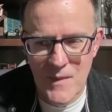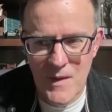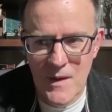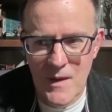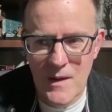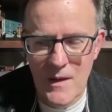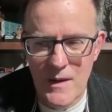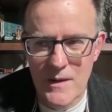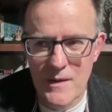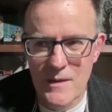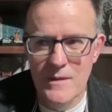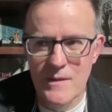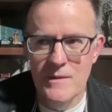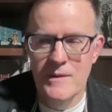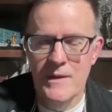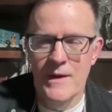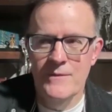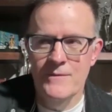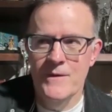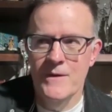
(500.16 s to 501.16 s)
It
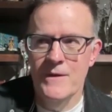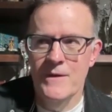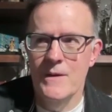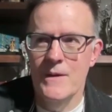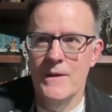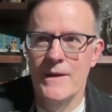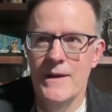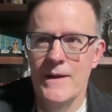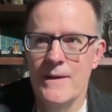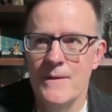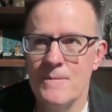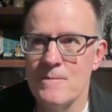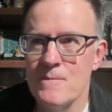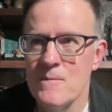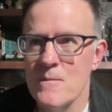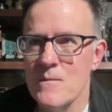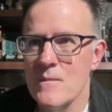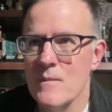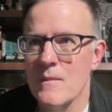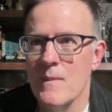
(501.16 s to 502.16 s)
definitely
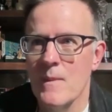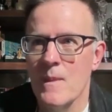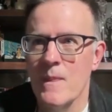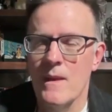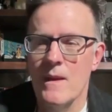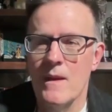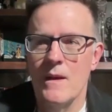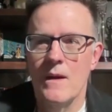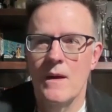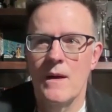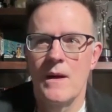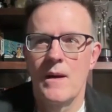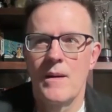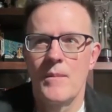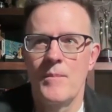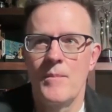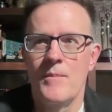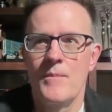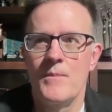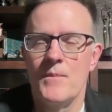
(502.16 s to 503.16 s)

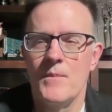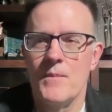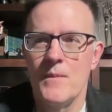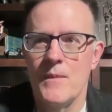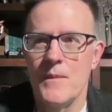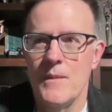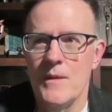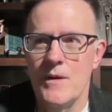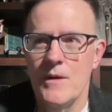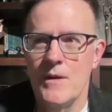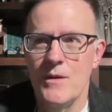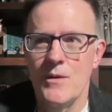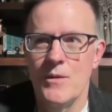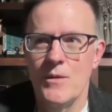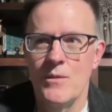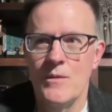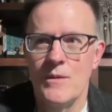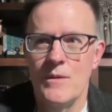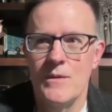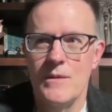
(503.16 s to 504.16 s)
um,
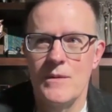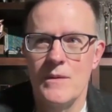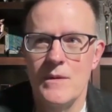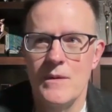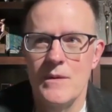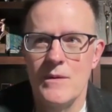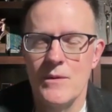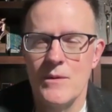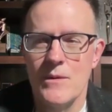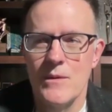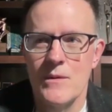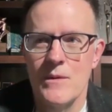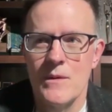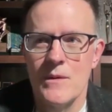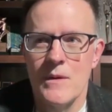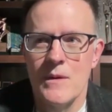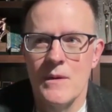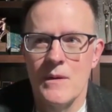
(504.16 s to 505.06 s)
you're